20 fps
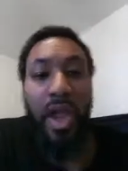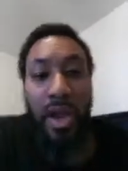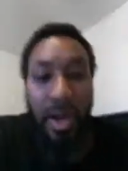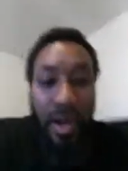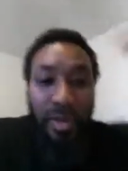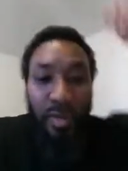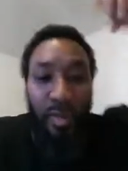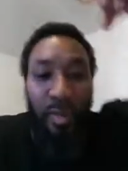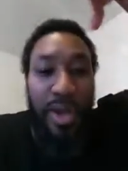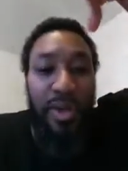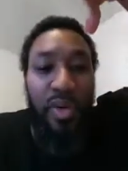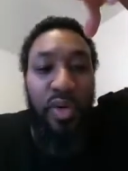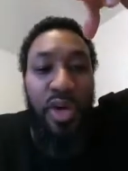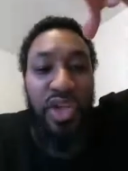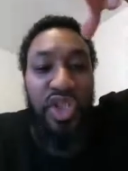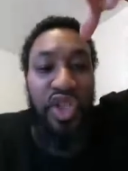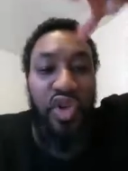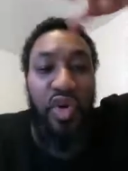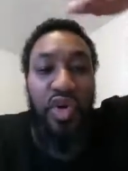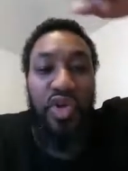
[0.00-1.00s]
One who
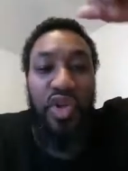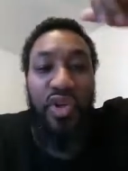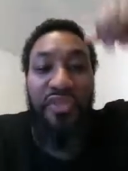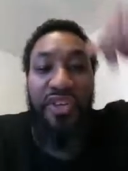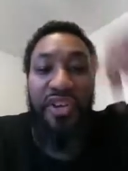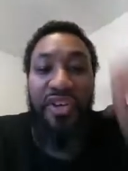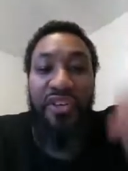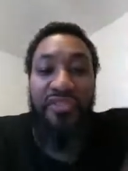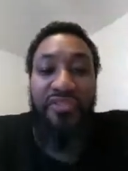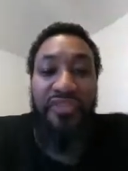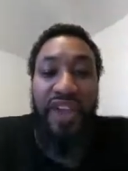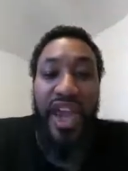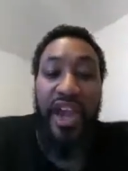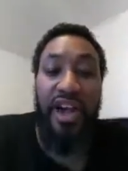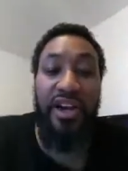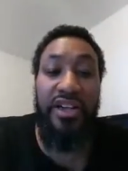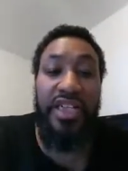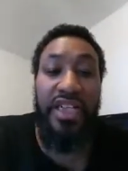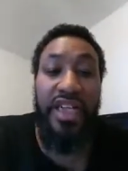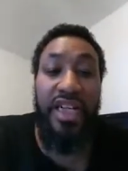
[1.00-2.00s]
controls over your
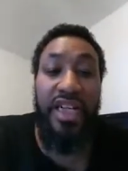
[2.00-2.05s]
affairs.